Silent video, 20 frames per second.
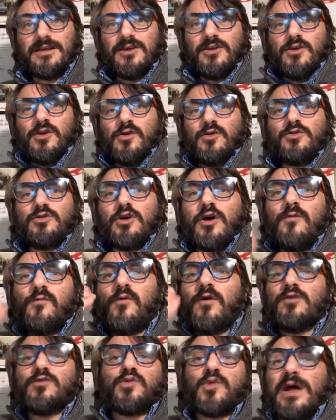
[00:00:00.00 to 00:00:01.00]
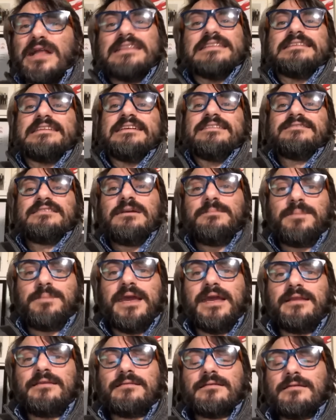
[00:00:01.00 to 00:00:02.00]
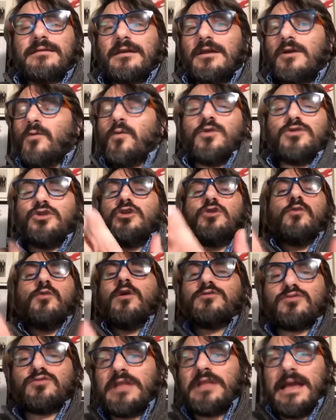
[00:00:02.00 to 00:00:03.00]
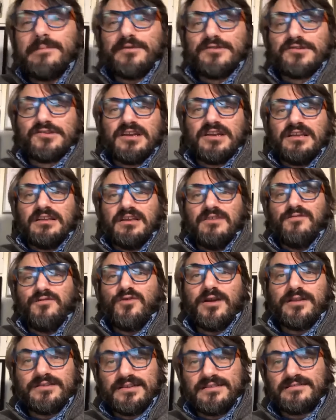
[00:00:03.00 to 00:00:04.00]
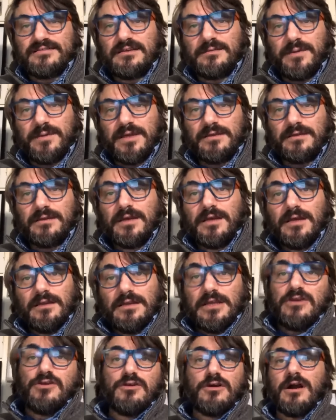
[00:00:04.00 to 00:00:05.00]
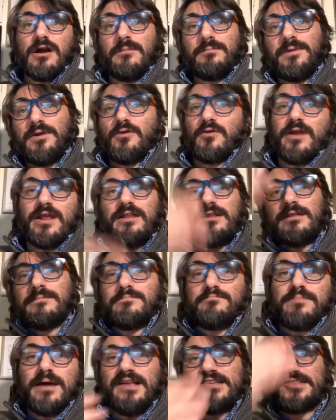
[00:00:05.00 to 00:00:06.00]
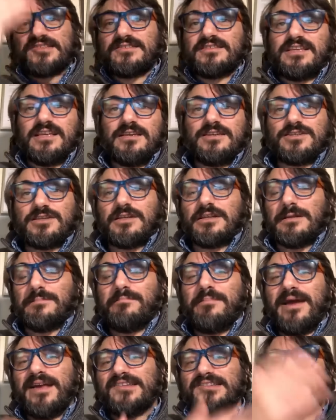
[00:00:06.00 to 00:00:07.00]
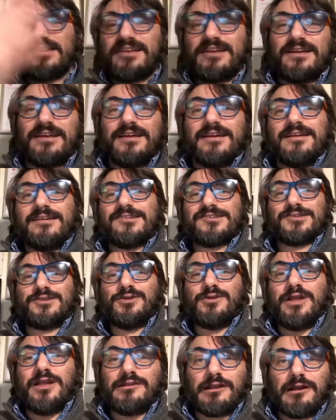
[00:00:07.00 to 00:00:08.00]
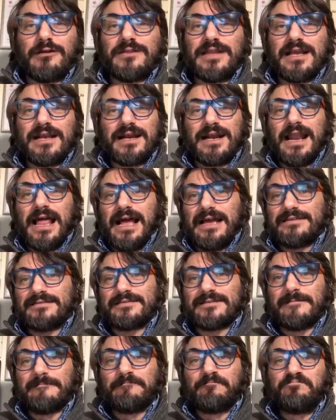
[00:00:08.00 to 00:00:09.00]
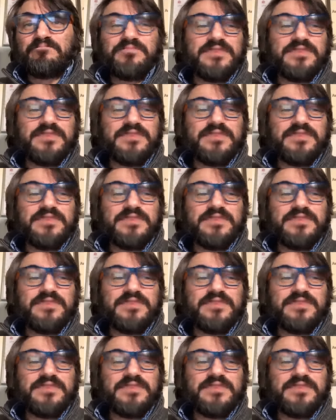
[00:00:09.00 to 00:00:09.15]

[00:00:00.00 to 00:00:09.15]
You don't want to anticipate. What do you want to demonstrate if you anticipate? You're going to be already the best teacher, the best student of the class.